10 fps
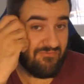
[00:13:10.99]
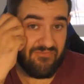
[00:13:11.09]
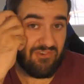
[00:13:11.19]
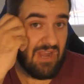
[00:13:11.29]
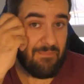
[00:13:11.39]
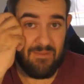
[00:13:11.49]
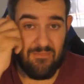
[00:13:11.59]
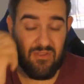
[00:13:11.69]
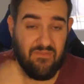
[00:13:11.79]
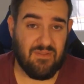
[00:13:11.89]
crappy
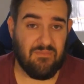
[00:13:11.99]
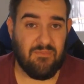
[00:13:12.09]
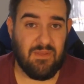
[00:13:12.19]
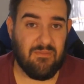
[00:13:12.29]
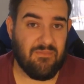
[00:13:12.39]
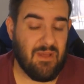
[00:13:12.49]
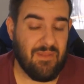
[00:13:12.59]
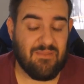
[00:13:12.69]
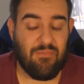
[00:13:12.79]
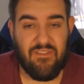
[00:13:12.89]
move to be on. I
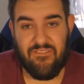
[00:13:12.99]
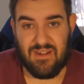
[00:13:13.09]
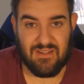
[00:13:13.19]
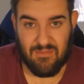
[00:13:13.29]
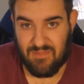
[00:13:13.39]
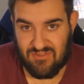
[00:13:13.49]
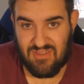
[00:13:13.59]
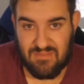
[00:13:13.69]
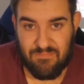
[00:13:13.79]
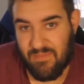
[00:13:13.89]
mean, it's pretty fucked up. Let's
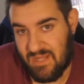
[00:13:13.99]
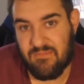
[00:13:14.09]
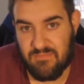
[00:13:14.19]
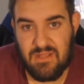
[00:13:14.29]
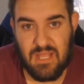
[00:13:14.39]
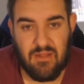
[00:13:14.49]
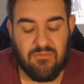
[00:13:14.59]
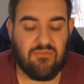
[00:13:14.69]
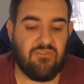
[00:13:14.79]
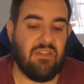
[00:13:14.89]
just
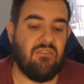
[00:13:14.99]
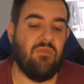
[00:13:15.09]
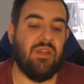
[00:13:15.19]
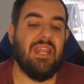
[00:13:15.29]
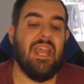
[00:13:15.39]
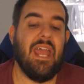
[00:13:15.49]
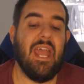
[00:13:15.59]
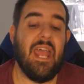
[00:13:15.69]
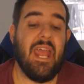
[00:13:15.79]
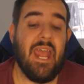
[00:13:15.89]
cut straight to it.
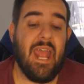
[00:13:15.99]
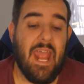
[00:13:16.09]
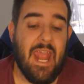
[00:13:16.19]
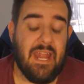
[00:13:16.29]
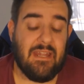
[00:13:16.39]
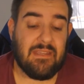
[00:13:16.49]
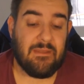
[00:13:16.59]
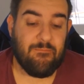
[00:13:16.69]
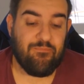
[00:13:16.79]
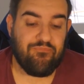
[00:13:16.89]
And
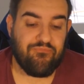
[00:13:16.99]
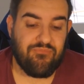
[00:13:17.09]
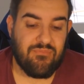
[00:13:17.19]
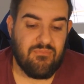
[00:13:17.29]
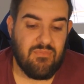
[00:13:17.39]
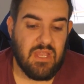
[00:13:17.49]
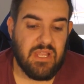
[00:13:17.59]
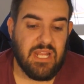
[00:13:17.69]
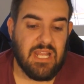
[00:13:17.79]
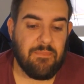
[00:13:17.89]

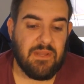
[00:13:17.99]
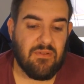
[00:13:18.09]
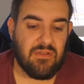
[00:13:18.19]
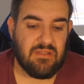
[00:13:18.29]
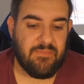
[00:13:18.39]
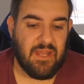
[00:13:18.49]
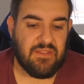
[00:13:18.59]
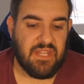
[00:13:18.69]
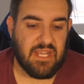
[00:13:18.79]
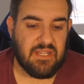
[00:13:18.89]
TheKingNappy talking about
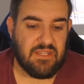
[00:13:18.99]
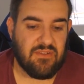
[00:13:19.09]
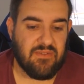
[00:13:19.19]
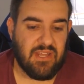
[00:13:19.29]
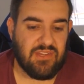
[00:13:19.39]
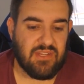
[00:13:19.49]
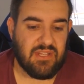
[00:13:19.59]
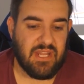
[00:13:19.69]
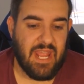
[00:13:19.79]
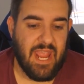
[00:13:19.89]
the Decatur
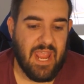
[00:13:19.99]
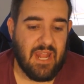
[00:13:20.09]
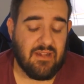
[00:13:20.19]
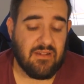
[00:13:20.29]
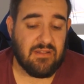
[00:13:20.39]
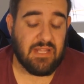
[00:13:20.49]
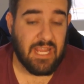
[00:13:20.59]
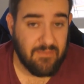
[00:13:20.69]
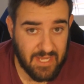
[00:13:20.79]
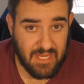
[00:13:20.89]
situation and
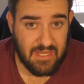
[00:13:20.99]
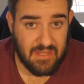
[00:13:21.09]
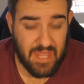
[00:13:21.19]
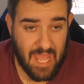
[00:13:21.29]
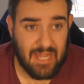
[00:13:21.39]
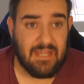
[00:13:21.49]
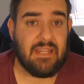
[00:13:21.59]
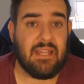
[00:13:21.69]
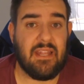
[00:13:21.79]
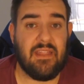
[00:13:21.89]
claiming
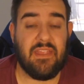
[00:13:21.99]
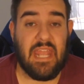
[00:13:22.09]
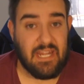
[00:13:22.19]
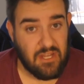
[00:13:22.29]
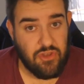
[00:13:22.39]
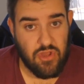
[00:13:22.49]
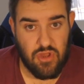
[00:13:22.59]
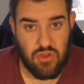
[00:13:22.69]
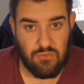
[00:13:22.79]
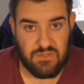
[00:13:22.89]
that they didn't
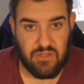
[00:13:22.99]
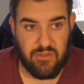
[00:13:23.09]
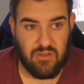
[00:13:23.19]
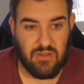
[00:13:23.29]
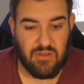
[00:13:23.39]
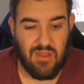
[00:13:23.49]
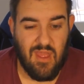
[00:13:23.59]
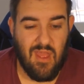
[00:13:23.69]
know what was going on.